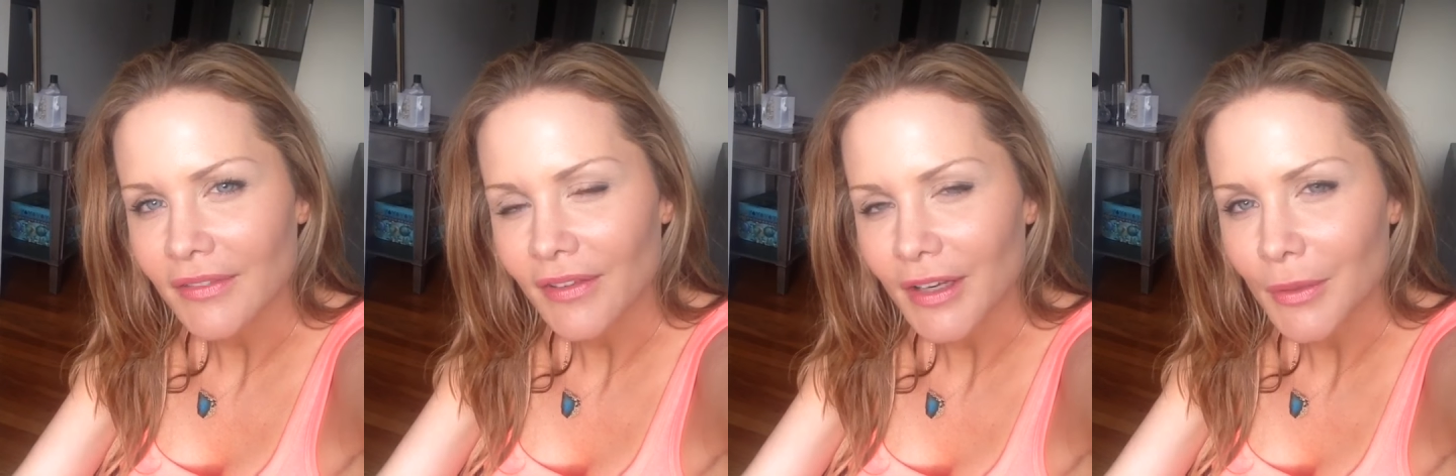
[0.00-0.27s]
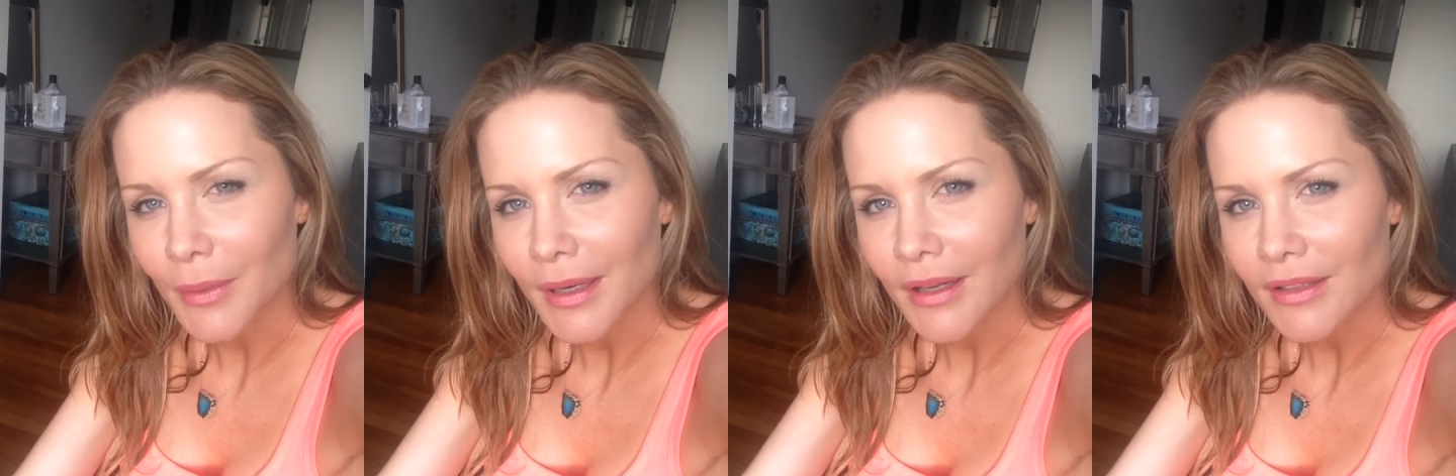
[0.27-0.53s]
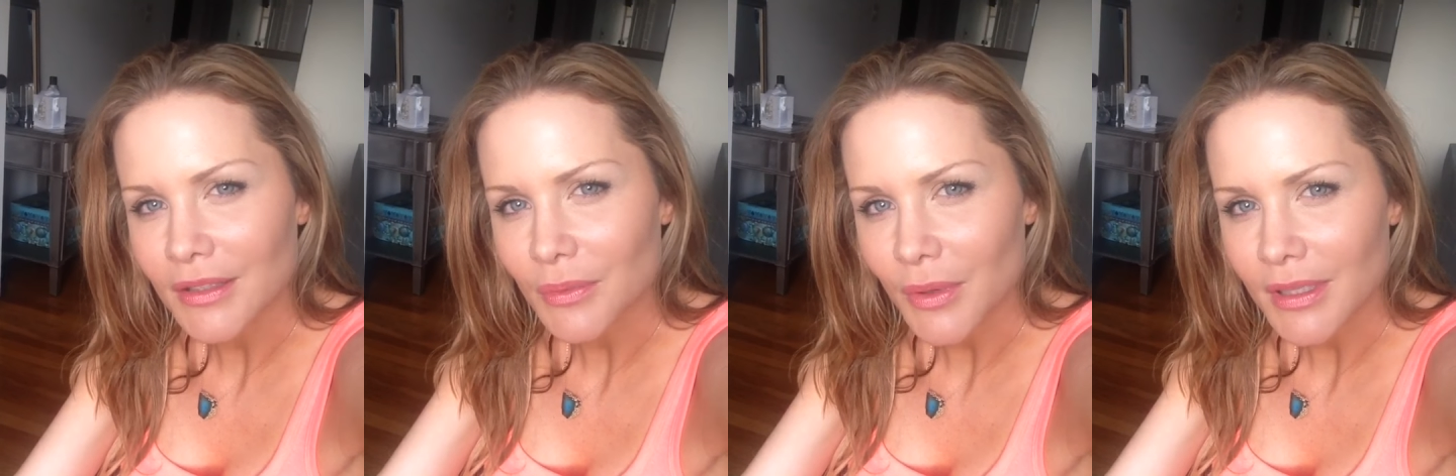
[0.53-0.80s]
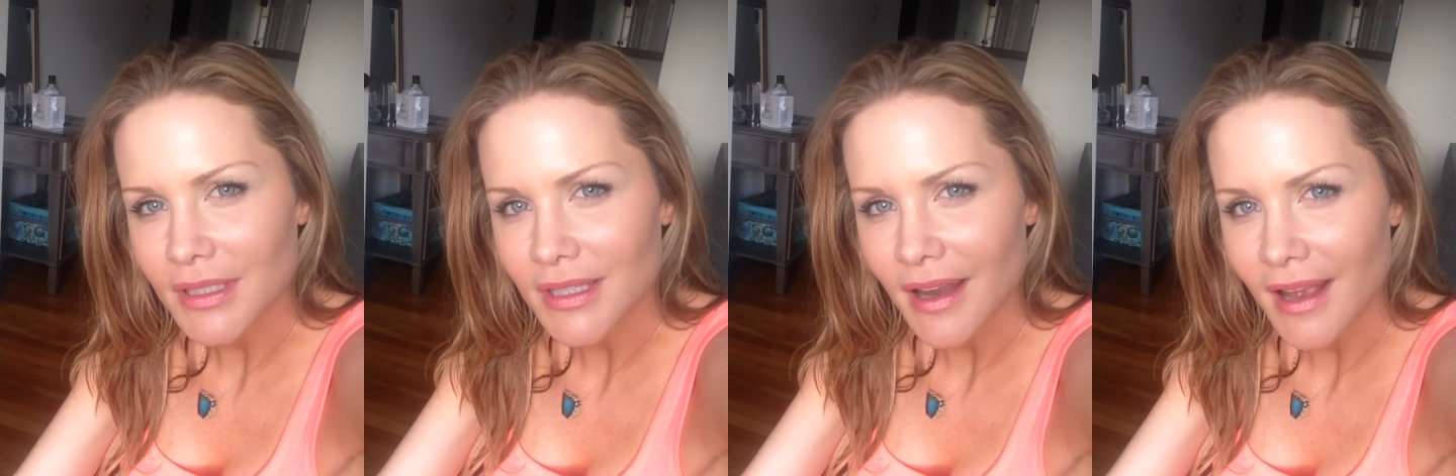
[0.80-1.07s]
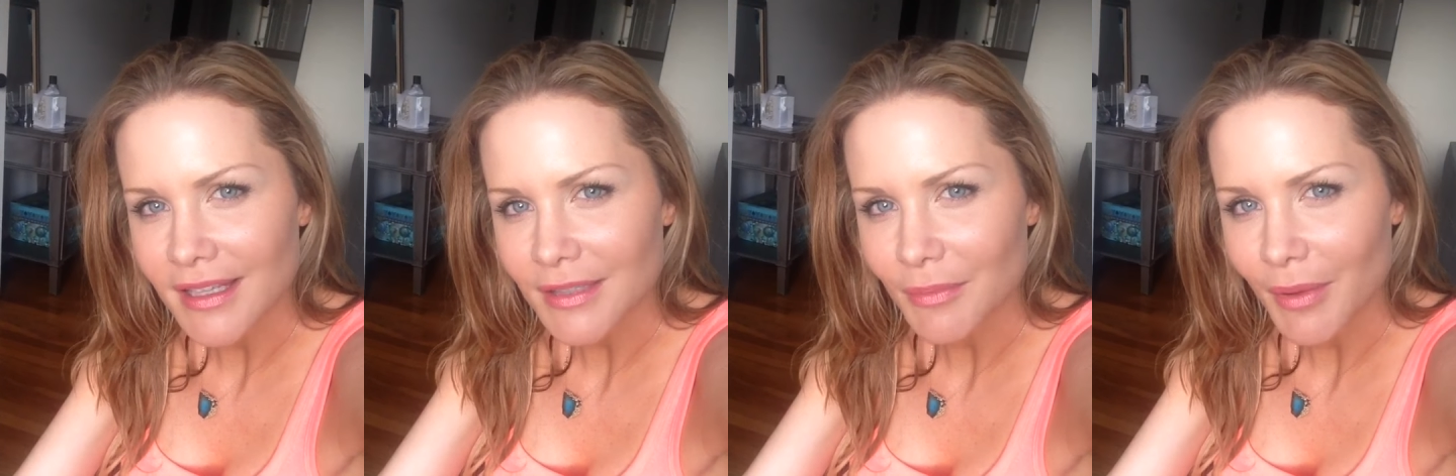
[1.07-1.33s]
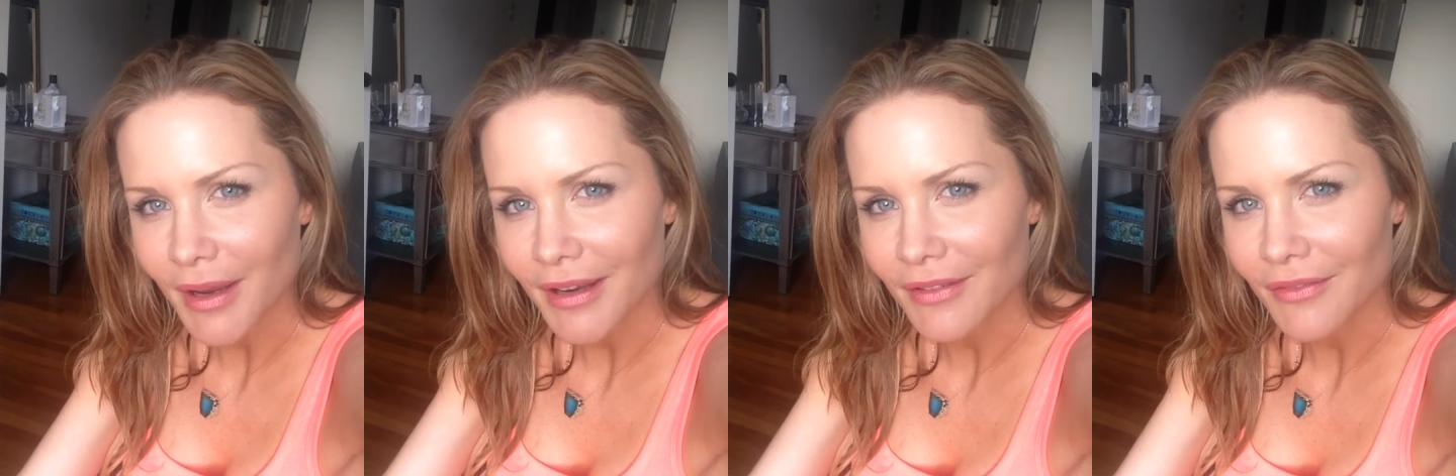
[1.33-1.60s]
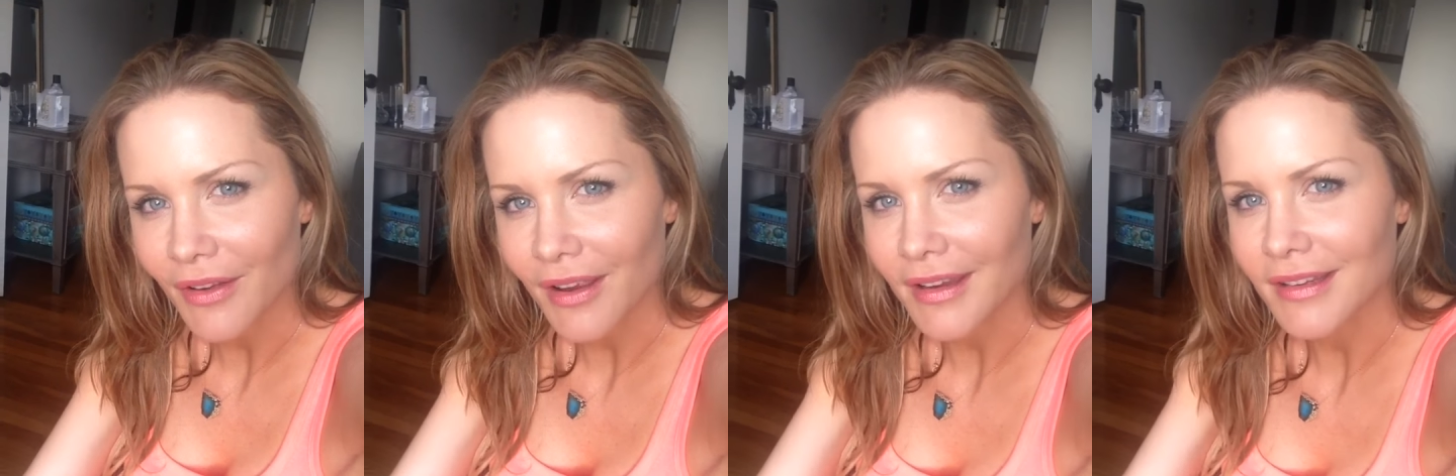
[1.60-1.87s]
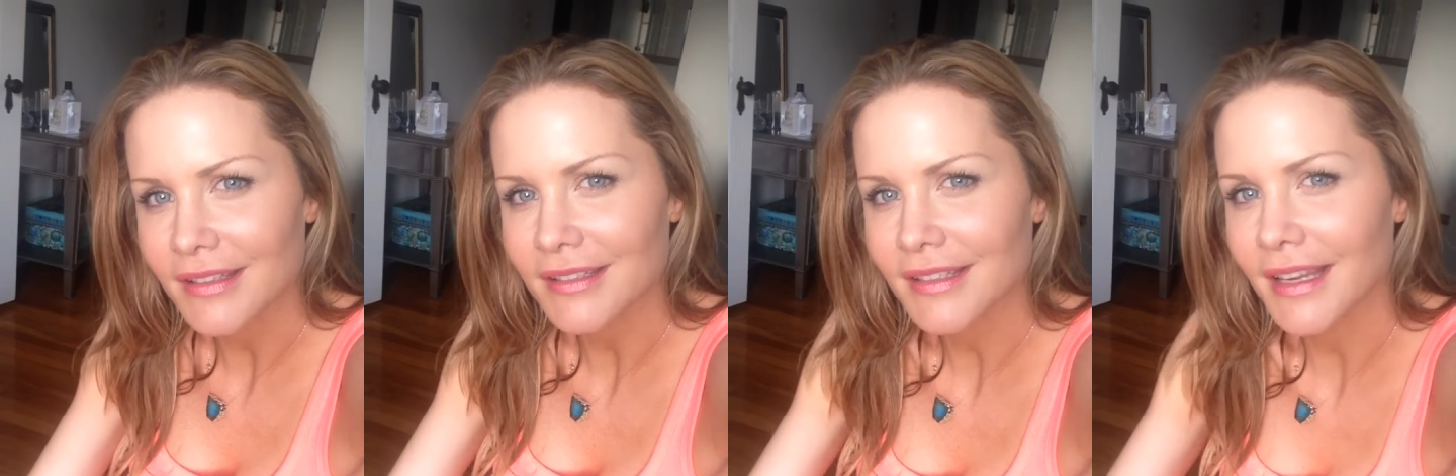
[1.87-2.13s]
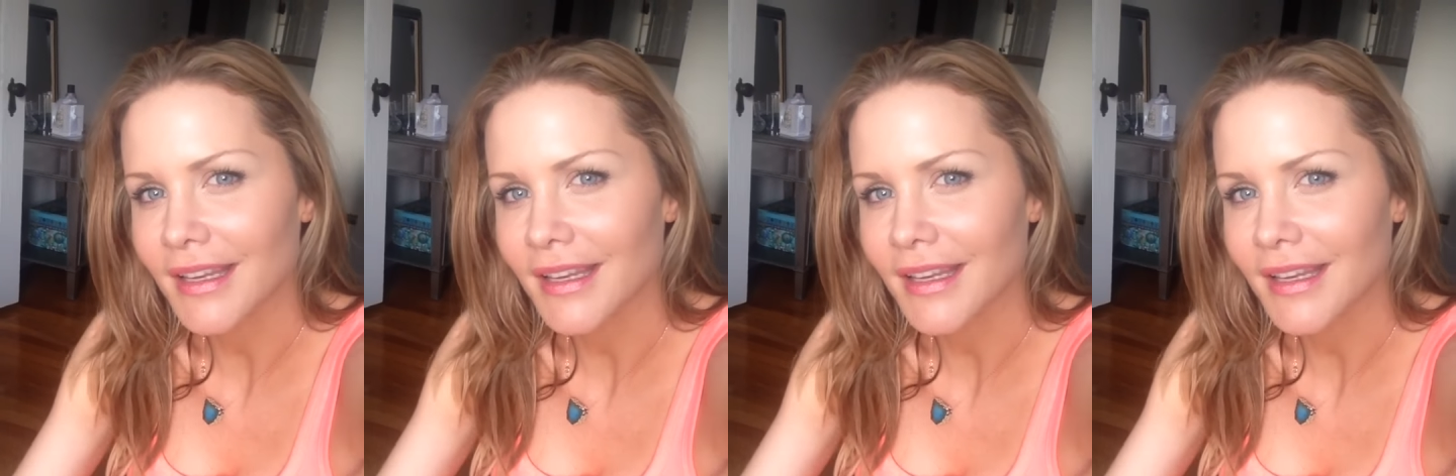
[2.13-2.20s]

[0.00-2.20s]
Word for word: If anyone else wants to ask my advice,